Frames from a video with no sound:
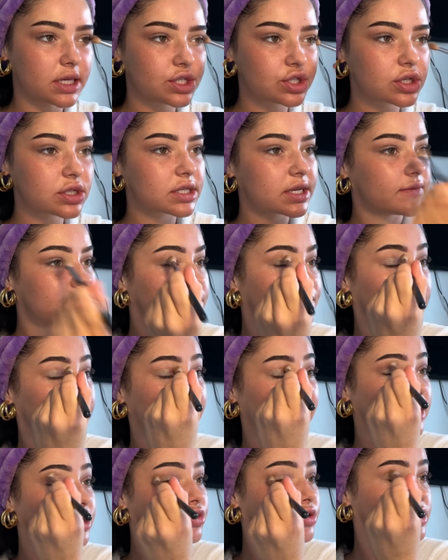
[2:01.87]
just gives a bit of
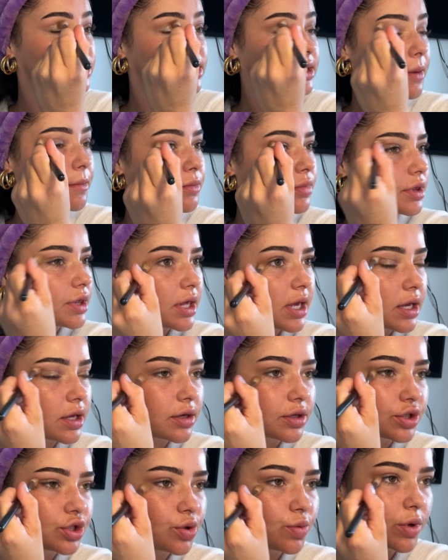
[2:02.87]
extra something
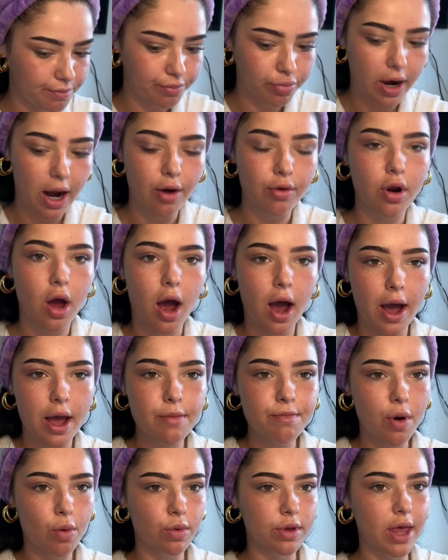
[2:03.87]
to a brown eye,
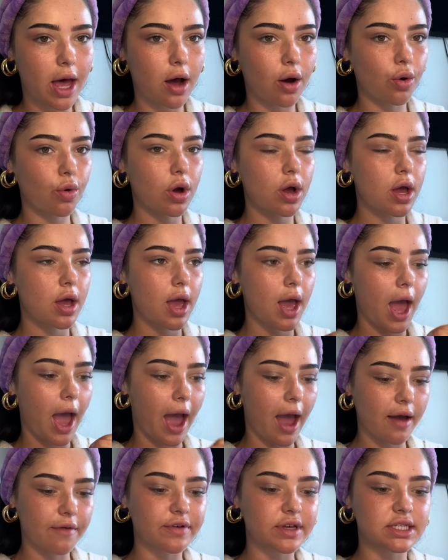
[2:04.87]
but without
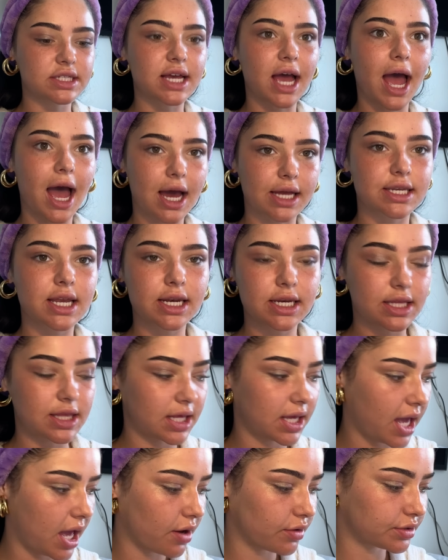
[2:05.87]
having to add
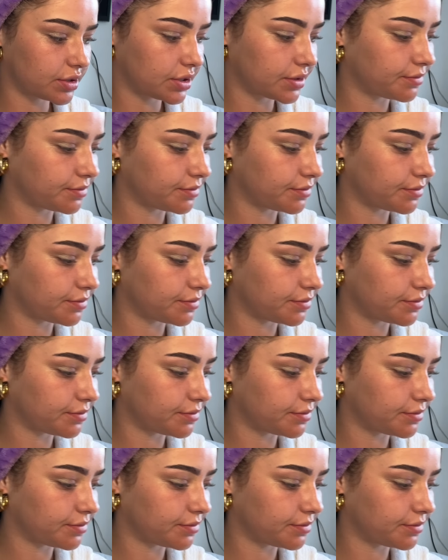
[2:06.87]
anything else.